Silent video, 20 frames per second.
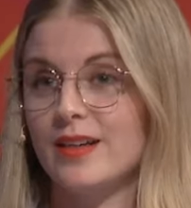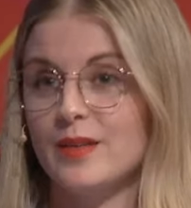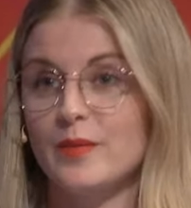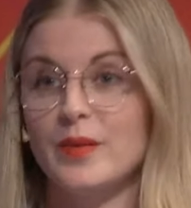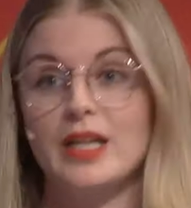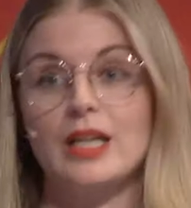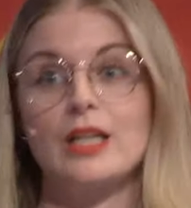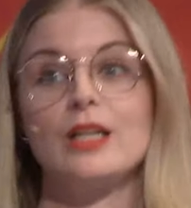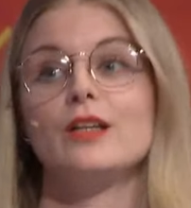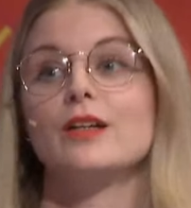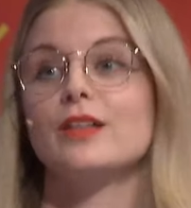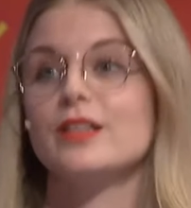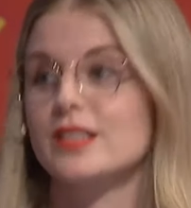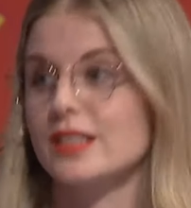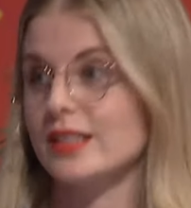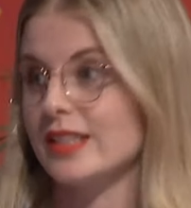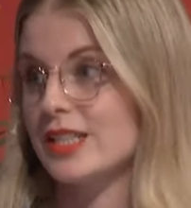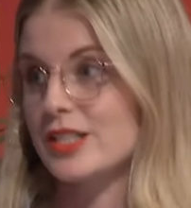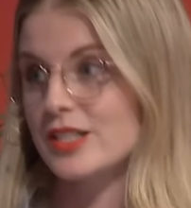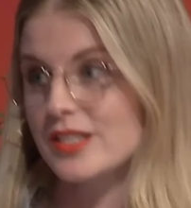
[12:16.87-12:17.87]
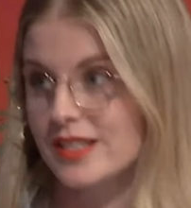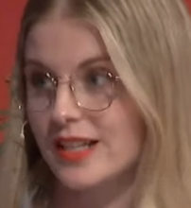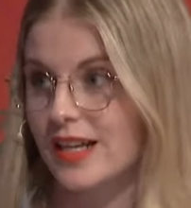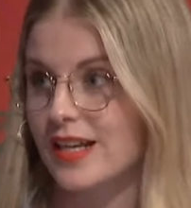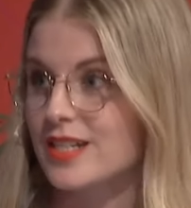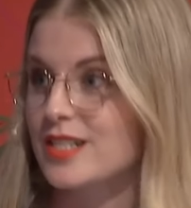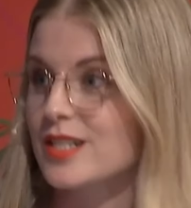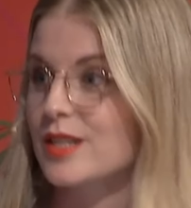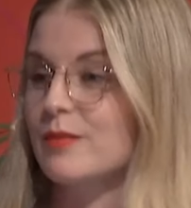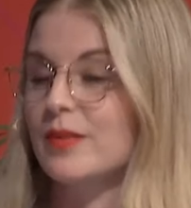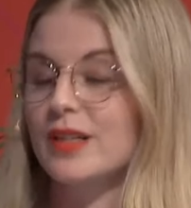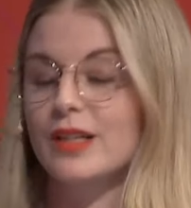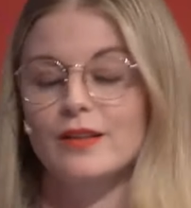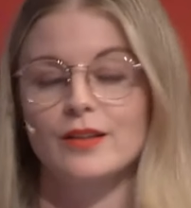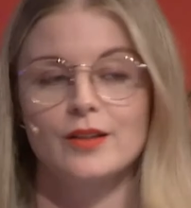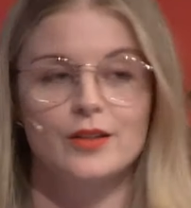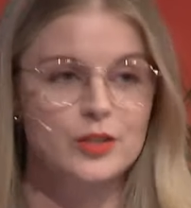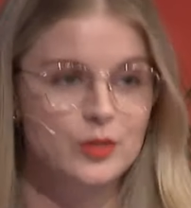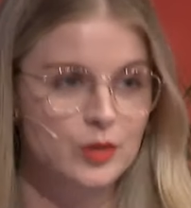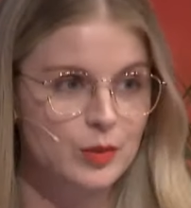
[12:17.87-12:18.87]
We can look to legislation, we can
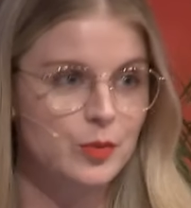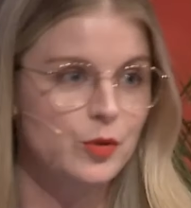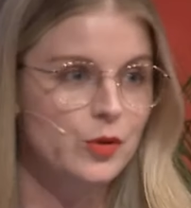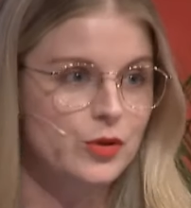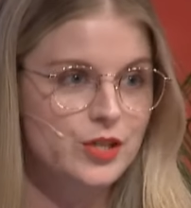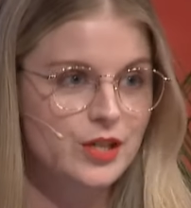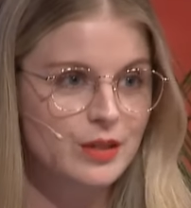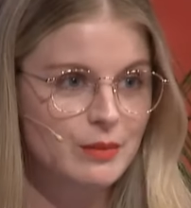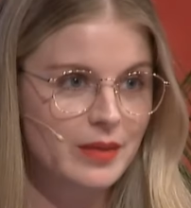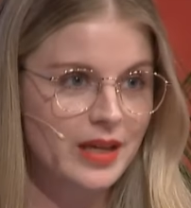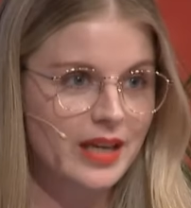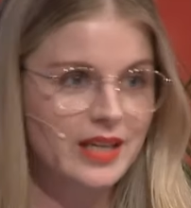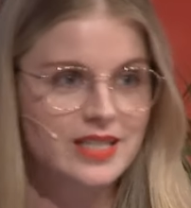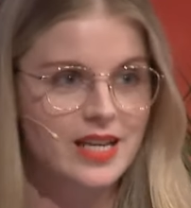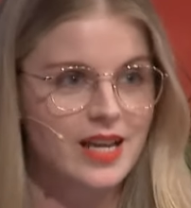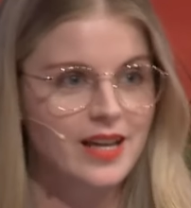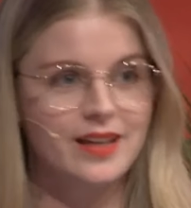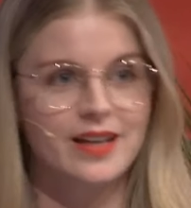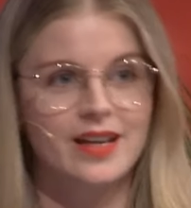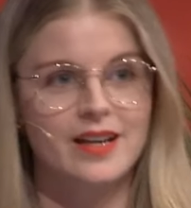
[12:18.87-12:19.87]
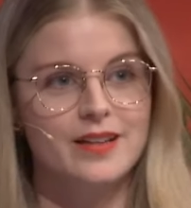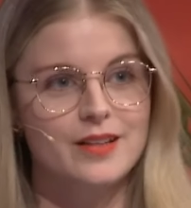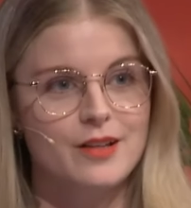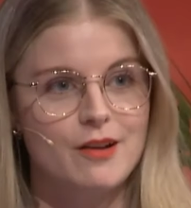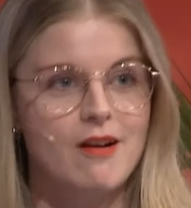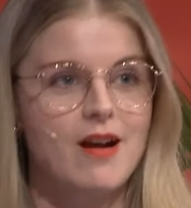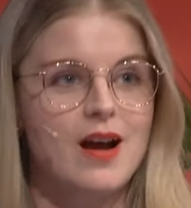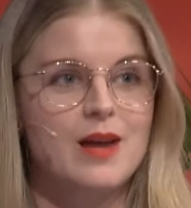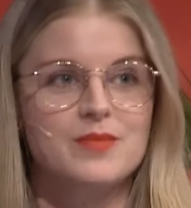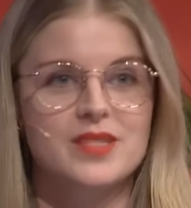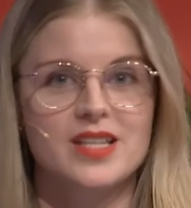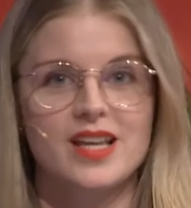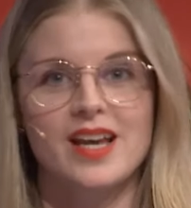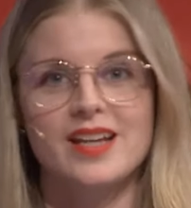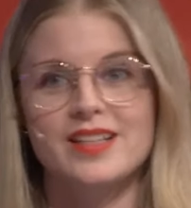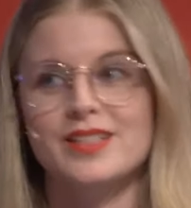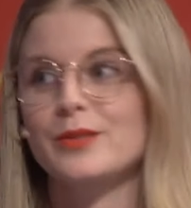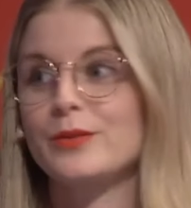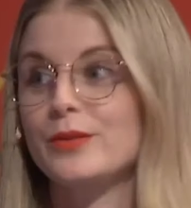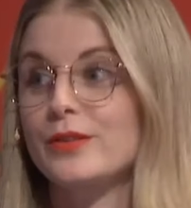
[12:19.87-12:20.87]
look to abortion being taken out of the Crimes
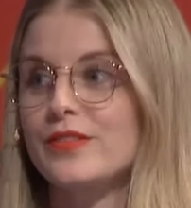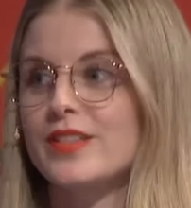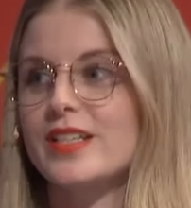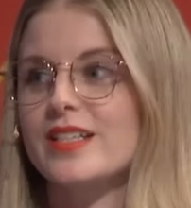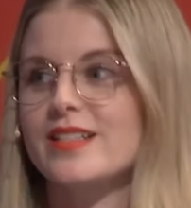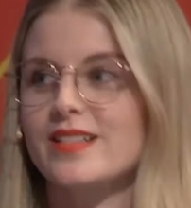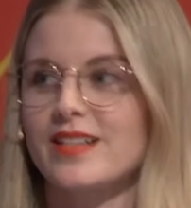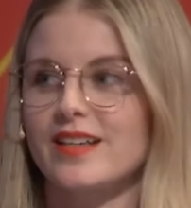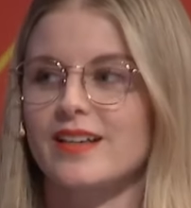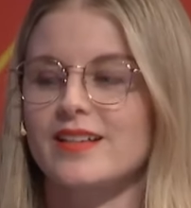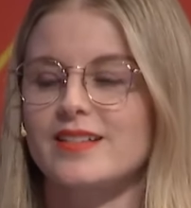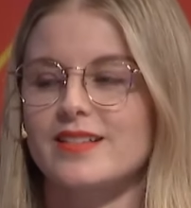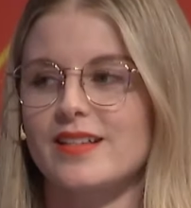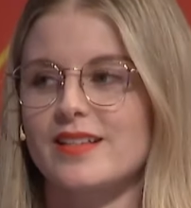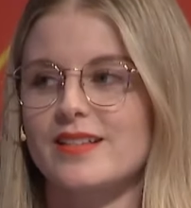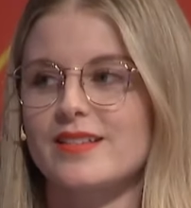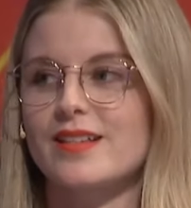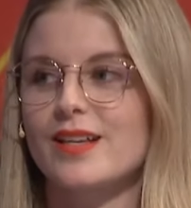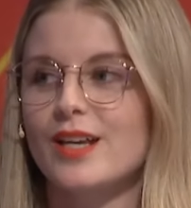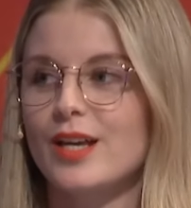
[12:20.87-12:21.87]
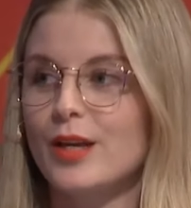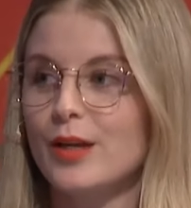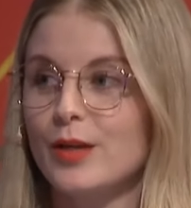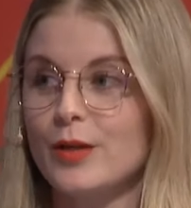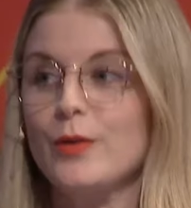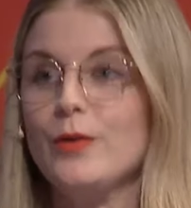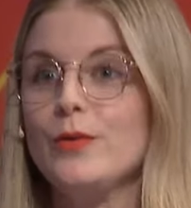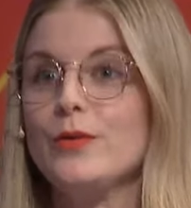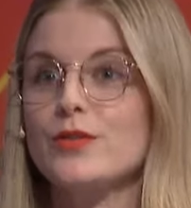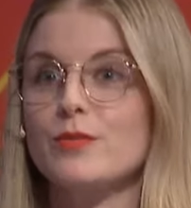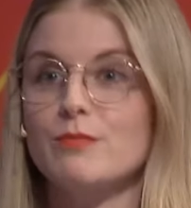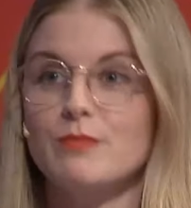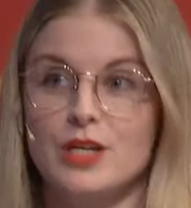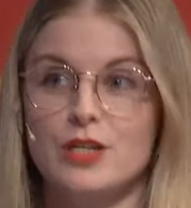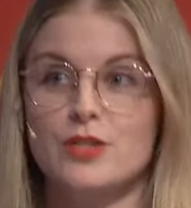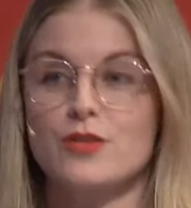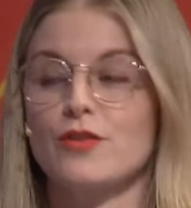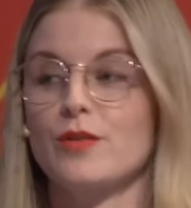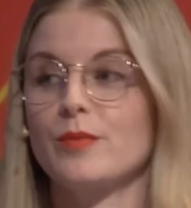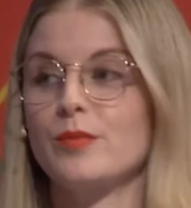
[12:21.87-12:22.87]
Act and all of these things as huge
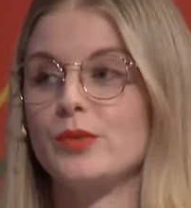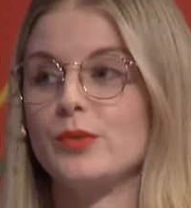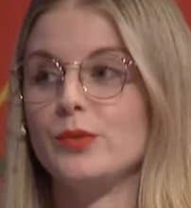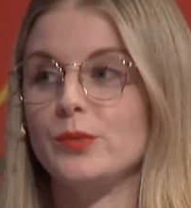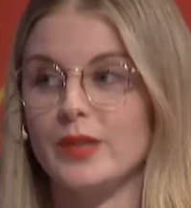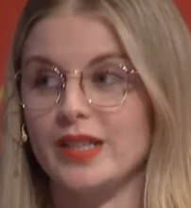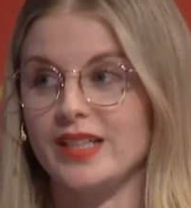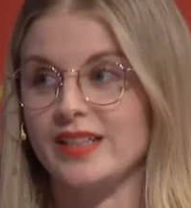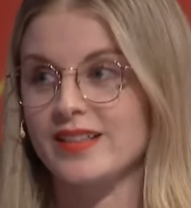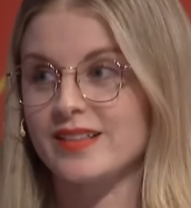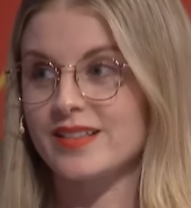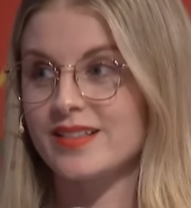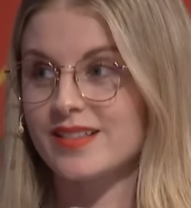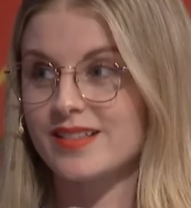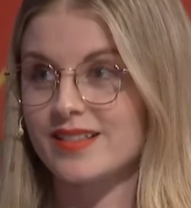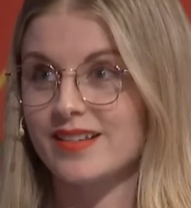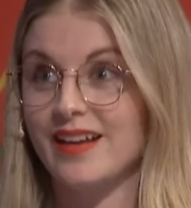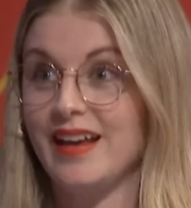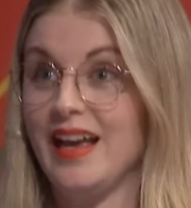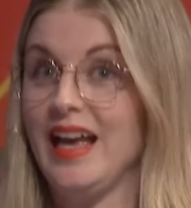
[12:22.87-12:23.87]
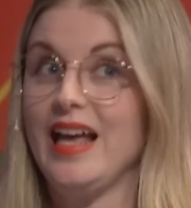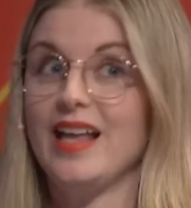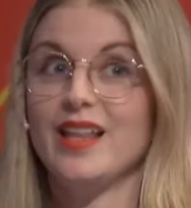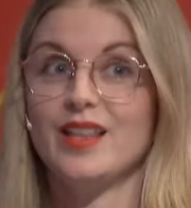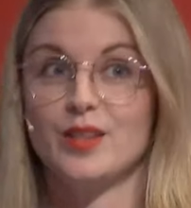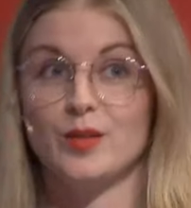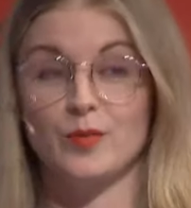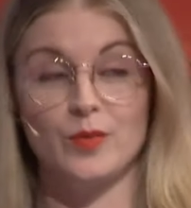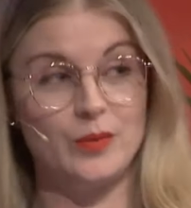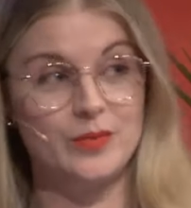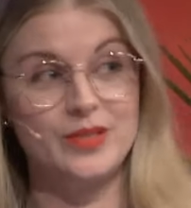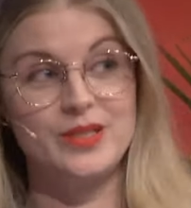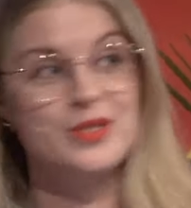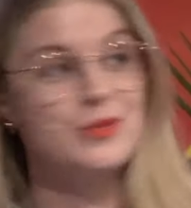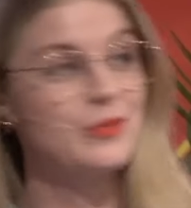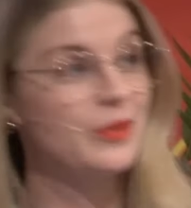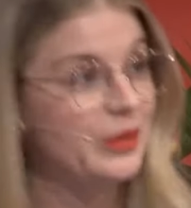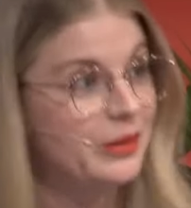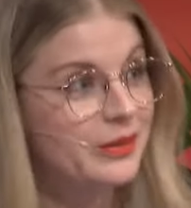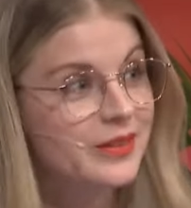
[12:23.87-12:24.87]
measurable wins. The
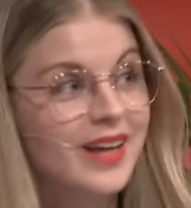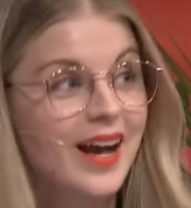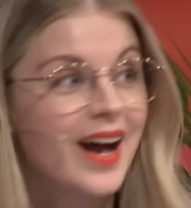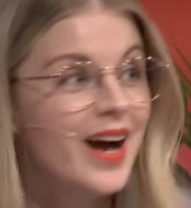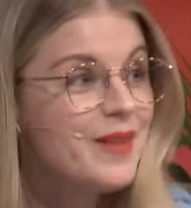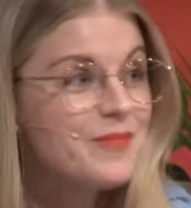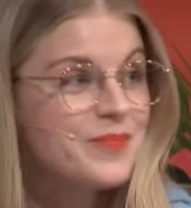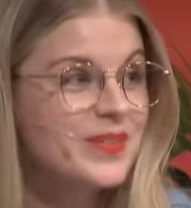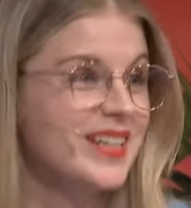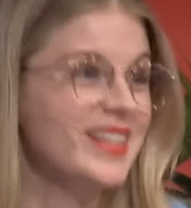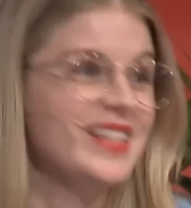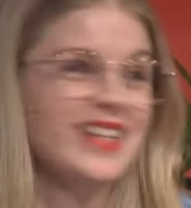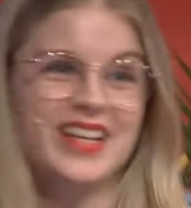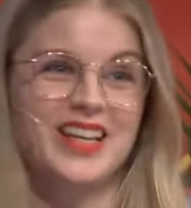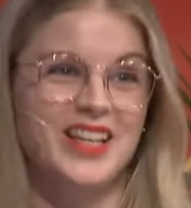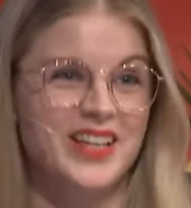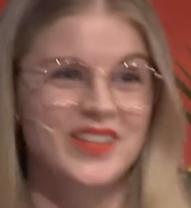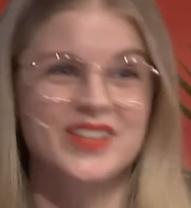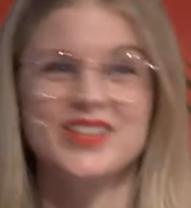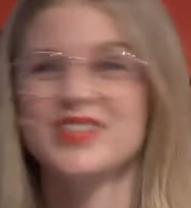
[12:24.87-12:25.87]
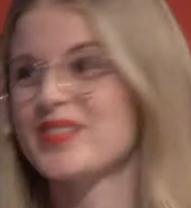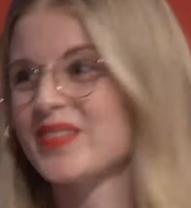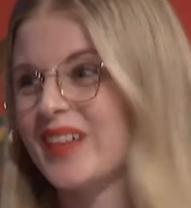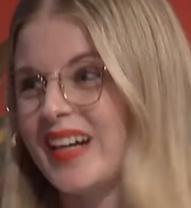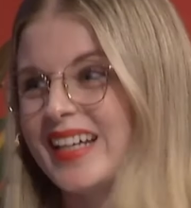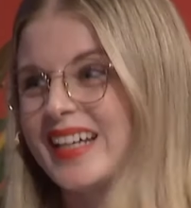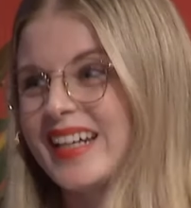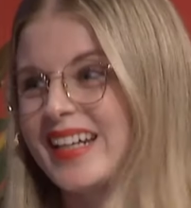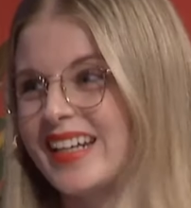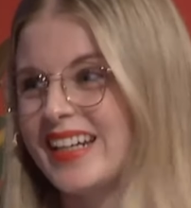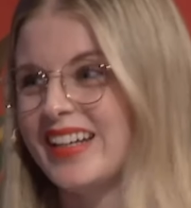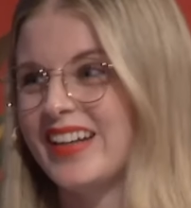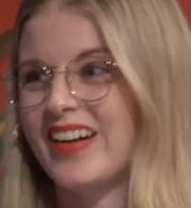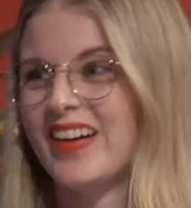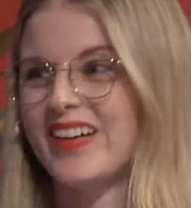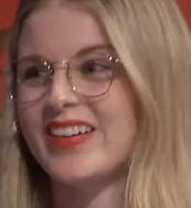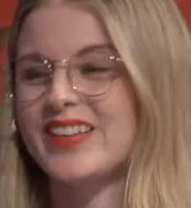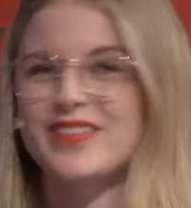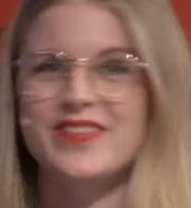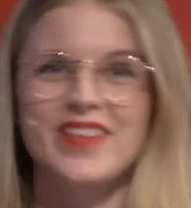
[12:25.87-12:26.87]
Women's World Cup is a huge win.
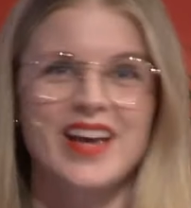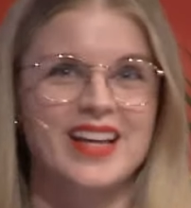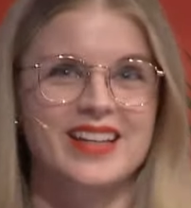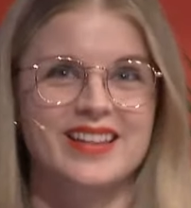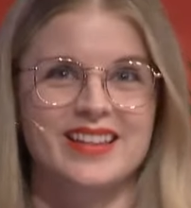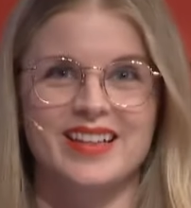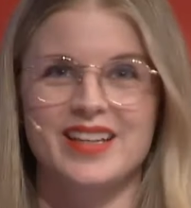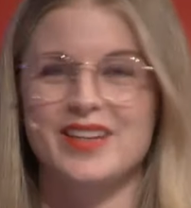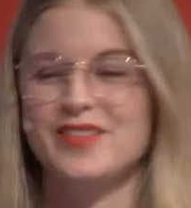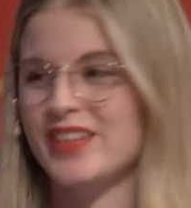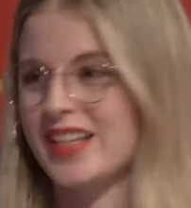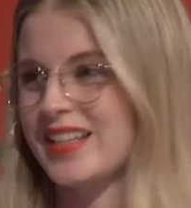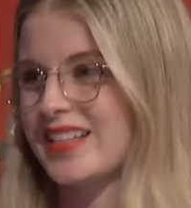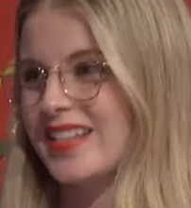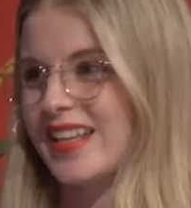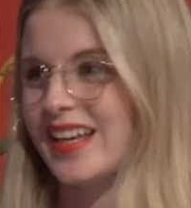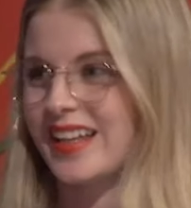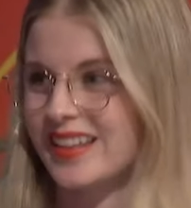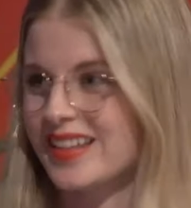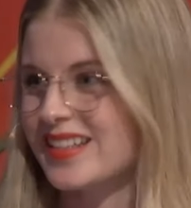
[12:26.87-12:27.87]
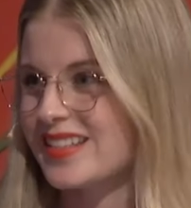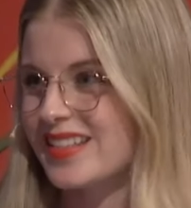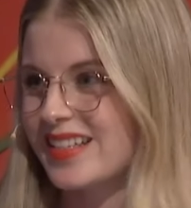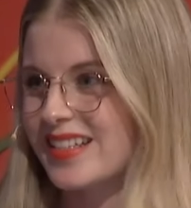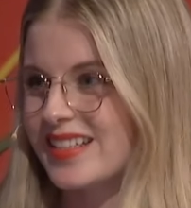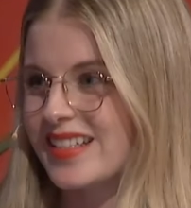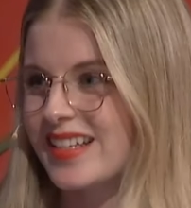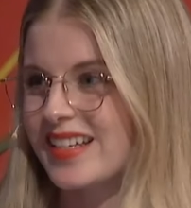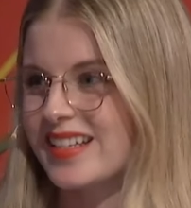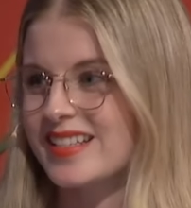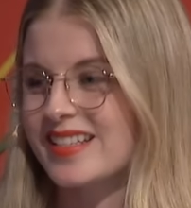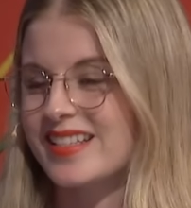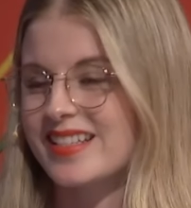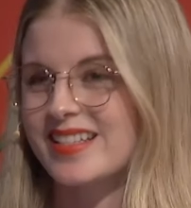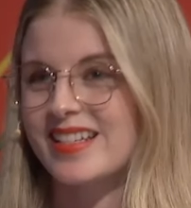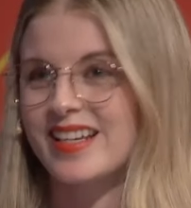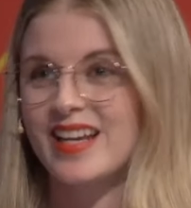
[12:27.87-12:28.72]
The fact that events like this exist.